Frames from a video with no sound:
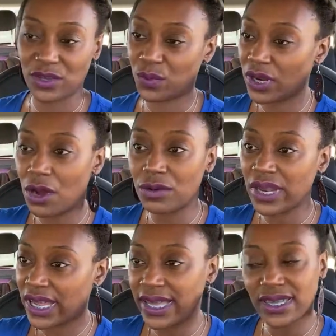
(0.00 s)
We don't
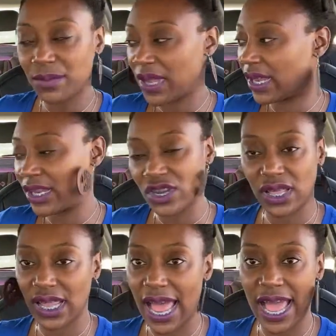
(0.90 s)
need to be in each
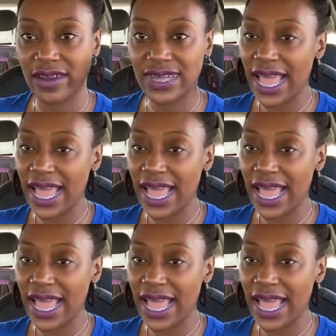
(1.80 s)
other's lives.